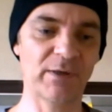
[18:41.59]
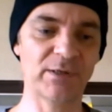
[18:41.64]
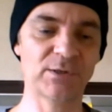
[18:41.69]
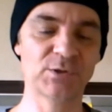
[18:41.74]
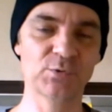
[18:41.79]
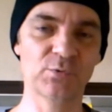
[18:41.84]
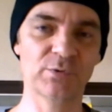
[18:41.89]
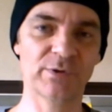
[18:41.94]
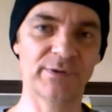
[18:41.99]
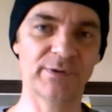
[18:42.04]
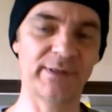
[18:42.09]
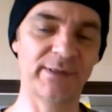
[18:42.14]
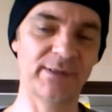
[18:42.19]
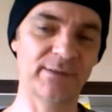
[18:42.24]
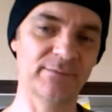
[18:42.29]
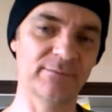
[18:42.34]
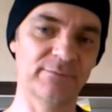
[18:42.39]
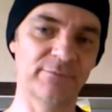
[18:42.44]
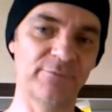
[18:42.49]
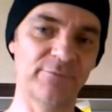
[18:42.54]
make sure that
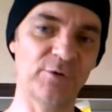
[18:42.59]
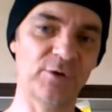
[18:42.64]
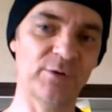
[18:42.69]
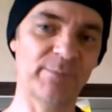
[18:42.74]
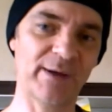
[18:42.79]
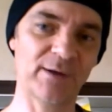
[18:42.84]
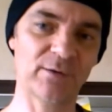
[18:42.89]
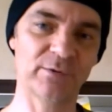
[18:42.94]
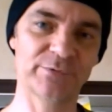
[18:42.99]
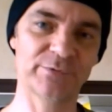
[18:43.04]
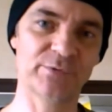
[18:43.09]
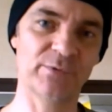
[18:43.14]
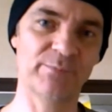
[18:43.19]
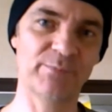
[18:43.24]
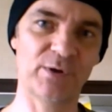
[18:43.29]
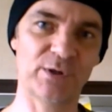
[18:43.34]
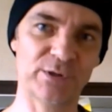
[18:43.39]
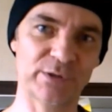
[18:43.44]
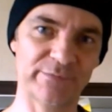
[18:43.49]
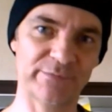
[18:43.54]
they can fly back onto a
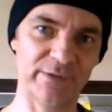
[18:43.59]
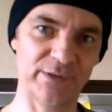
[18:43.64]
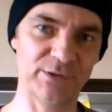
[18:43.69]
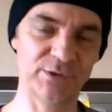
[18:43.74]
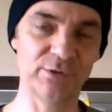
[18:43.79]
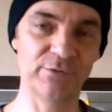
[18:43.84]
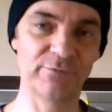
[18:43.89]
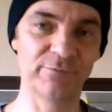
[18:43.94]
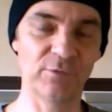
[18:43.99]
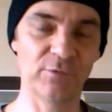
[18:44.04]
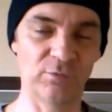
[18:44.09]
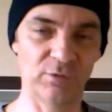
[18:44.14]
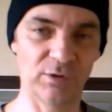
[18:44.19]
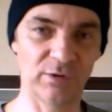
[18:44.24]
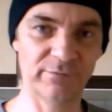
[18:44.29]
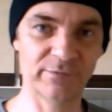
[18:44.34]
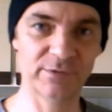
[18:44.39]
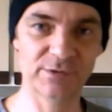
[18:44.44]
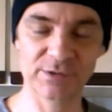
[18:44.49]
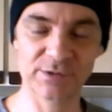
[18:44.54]
perch if they do fall
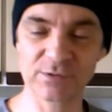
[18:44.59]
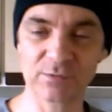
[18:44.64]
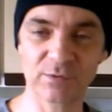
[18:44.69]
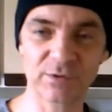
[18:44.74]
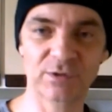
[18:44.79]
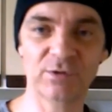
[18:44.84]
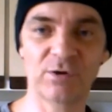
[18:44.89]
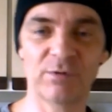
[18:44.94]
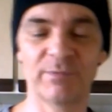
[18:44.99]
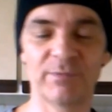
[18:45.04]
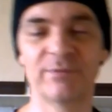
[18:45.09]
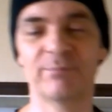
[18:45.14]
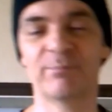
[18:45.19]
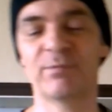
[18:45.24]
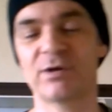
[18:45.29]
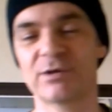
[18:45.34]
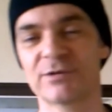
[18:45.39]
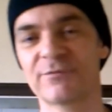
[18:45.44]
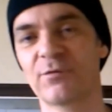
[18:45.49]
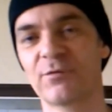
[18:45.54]
off because it's quite common
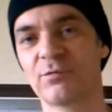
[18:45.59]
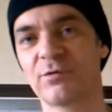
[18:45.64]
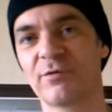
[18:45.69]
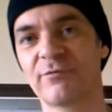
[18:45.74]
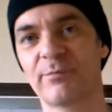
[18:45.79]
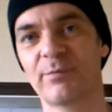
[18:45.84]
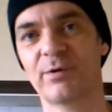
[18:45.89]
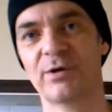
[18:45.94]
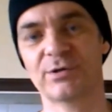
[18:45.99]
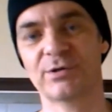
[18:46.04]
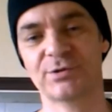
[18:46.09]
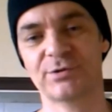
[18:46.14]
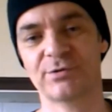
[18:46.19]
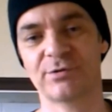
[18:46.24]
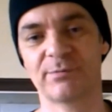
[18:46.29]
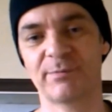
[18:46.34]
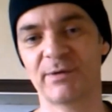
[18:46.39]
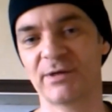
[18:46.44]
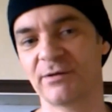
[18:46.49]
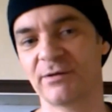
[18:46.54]
birds fall off perch
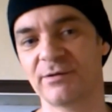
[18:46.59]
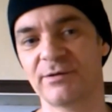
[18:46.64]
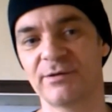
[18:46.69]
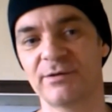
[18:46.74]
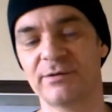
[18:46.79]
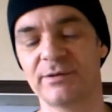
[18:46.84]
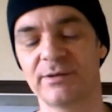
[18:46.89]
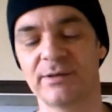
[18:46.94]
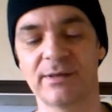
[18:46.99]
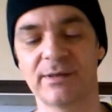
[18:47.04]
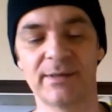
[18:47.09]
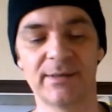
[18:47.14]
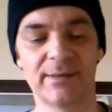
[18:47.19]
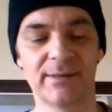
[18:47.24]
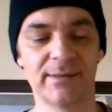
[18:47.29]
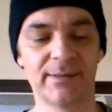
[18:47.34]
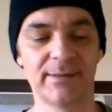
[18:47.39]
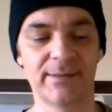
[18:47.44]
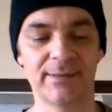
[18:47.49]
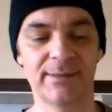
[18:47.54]
during the middle of the night
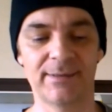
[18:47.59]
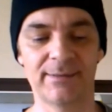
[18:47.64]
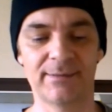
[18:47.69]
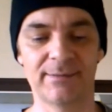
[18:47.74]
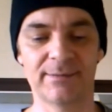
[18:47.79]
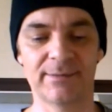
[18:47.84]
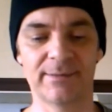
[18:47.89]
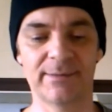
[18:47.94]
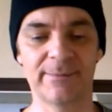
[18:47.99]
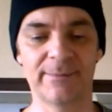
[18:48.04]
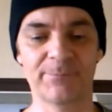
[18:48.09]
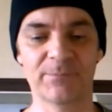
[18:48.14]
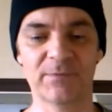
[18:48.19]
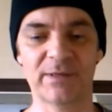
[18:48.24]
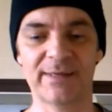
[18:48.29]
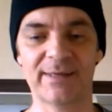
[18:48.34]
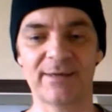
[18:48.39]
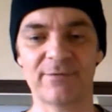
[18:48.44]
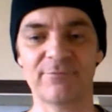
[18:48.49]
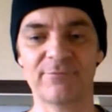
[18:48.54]
and uh,
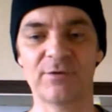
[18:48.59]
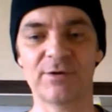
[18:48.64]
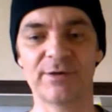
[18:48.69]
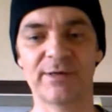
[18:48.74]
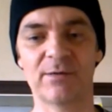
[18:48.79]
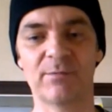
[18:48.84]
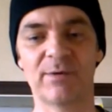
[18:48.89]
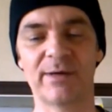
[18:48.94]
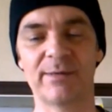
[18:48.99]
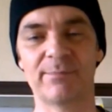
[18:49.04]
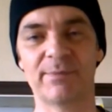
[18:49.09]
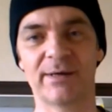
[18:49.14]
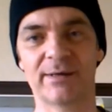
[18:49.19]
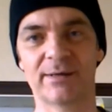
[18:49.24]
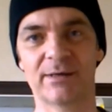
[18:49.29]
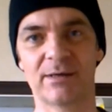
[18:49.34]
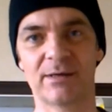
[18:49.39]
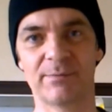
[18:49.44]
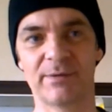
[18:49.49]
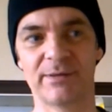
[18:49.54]
they can't find their way
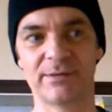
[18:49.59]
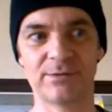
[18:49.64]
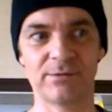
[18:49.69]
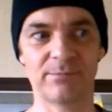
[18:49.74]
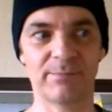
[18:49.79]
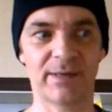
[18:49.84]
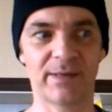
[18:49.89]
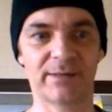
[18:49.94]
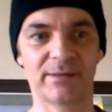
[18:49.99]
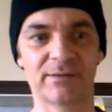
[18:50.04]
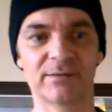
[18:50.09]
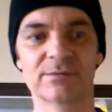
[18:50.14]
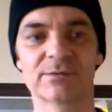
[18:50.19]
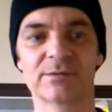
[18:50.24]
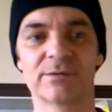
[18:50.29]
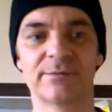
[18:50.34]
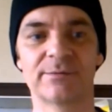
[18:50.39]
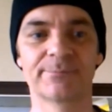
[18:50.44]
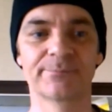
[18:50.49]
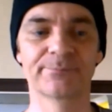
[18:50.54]
back up they do panic
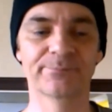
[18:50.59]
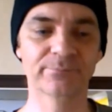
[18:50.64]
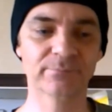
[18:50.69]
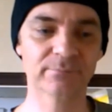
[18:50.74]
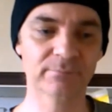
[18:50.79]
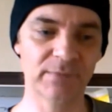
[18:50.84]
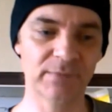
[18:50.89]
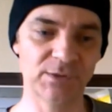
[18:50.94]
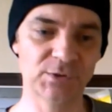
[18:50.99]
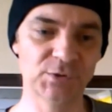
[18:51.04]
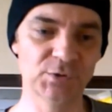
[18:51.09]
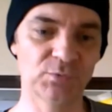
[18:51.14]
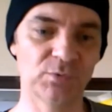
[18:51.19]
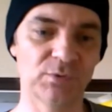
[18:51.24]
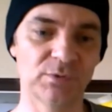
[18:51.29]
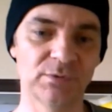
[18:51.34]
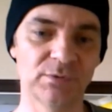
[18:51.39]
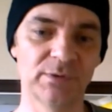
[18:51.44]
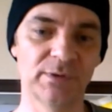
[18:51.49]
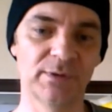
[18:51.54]
so make
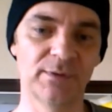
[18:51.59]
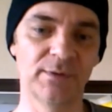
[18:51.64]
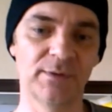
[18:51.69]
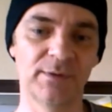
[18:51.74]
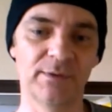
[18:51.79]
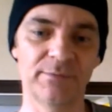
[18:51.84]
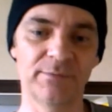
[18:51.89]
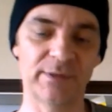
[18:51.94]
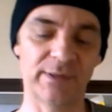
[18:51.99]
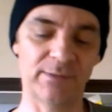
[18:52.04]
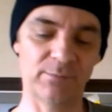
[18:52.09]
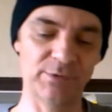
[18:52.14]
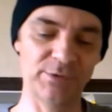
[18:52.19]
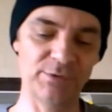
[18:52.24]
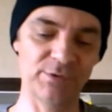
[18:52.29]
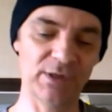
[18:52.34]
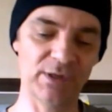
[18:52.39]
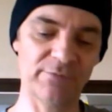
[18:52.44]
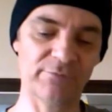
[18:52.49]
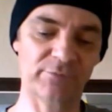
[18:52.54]
sure that when
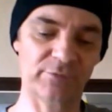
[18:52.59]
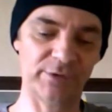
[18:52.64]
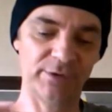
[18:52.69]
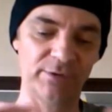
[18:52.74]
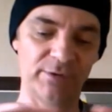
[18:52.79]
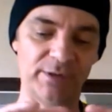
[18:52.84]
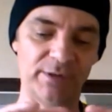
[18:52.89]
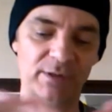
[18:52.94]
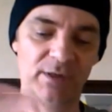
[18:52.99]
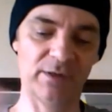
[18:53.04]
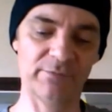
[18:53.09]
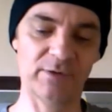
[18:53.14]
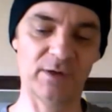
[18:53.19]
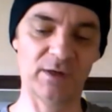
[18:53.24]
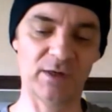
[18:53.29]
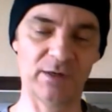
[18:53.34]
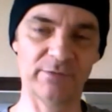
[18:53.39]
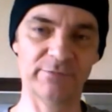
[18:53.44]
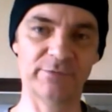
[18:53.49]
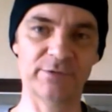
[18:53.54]
you cover it, you only cover
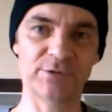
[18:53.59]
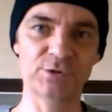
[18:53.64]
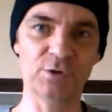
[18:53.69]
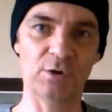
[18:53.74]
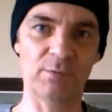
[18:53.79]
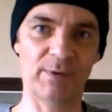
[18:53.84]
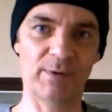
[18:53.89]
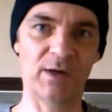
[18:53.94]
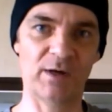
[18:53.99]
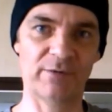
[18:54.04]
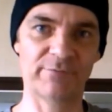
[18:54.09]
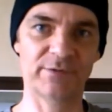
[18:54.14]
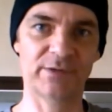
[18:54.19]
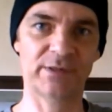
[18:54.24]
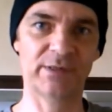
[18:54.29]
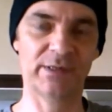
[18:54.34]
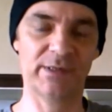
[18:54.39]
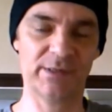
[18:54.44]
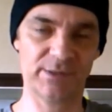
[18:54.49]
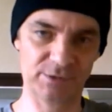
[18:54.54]
half the top half of
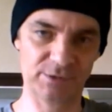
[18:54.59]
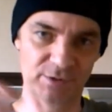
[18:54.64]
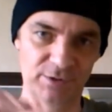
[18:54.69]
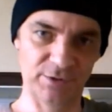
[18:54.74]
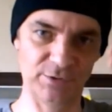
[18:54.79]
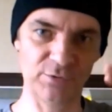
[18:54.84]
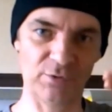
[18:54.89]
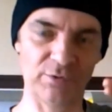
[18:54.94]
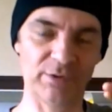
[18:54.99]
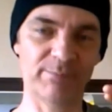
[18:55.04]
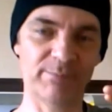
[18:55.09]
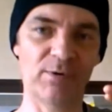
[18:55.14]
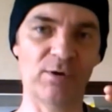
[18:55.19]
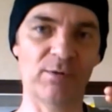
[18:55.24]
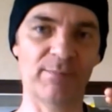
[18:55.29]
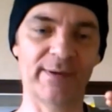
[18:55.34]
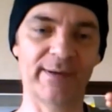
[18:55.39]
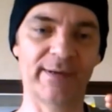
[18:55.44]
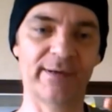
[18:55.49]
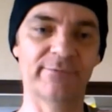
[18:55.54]
the cage, not the
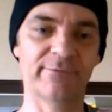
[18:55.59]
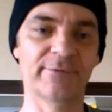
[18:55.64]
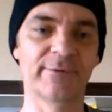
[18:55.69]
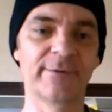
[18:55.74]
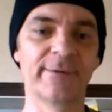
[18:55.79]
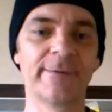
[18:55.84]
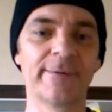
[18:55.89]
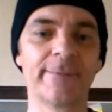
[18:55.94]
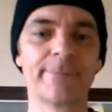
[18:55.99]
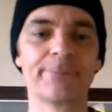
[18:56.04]
bottom half.